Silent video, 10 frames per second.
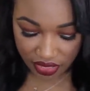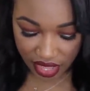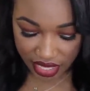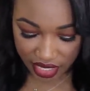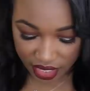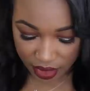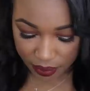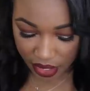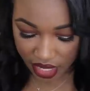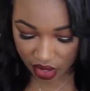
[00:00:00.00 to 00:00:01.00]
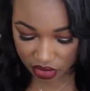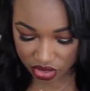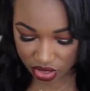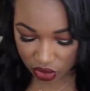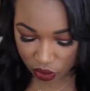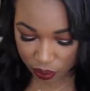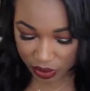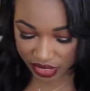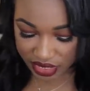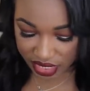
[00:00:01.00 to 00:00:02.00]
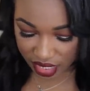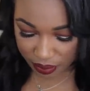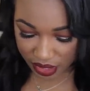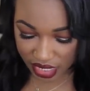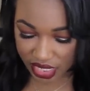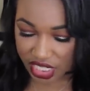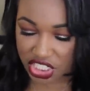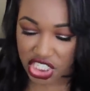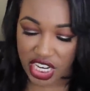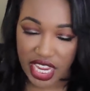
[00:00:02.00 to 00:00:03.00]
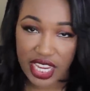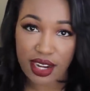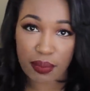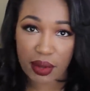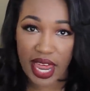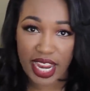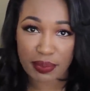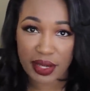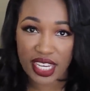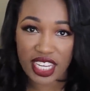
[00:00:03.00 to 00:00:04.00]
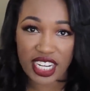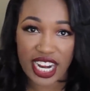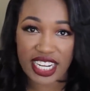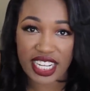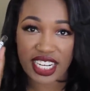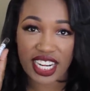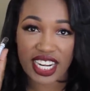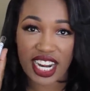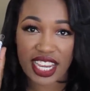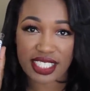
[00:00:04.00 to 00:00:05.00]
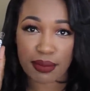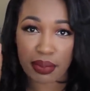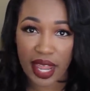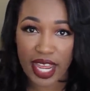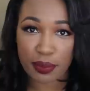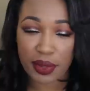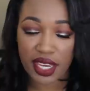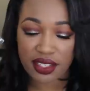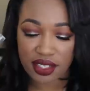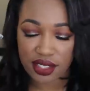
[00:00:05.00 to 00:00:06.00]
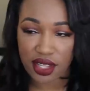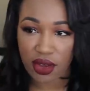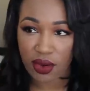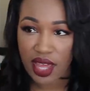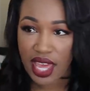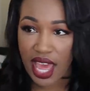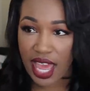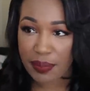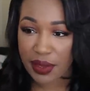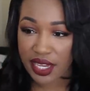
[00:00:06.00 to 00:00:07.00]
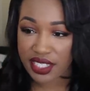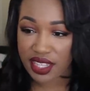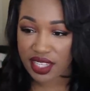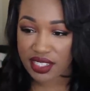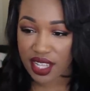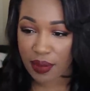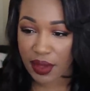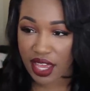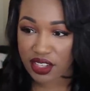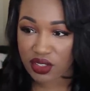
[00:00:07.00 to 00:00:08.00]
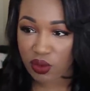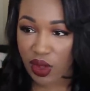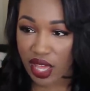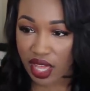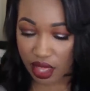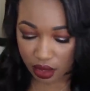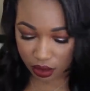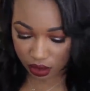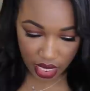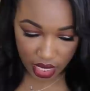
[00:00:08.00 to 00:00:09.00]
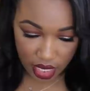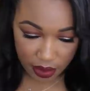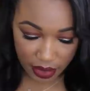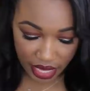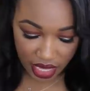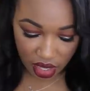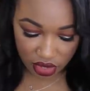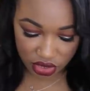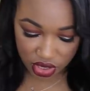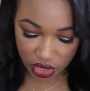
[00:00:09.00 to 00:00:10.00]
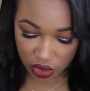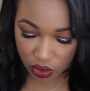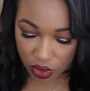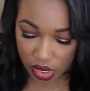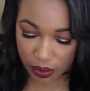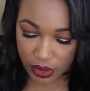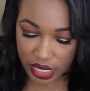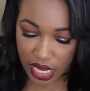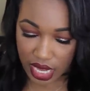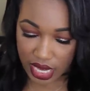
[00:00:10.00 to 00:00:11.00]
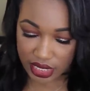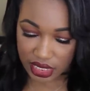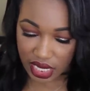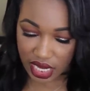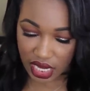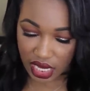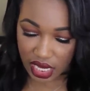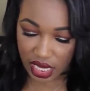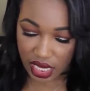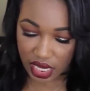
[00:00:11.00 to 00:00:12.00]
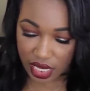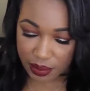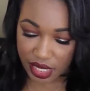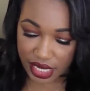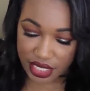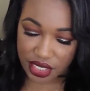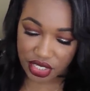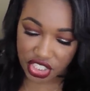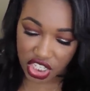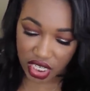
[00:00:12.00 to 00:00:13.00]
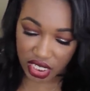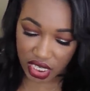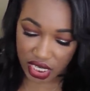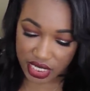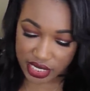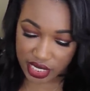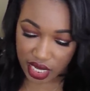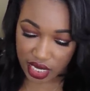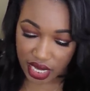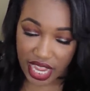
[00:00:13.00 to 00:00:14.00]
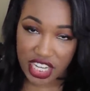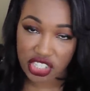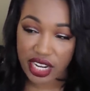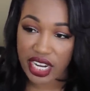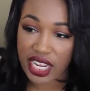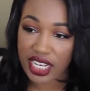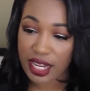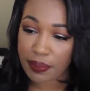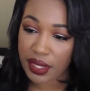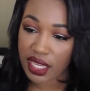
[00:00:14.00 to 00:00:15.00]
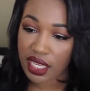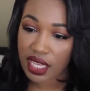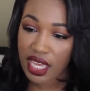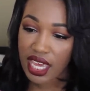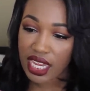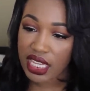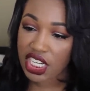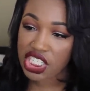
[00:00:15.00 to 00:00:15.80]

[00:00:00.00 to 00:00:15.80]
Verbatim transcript: that up. I also picked it up in the shade Black Bean. I needed a nice black base, so I picked this up as well. Um, I also got a um, NYX Chunky Dunk Hydrating Lippy in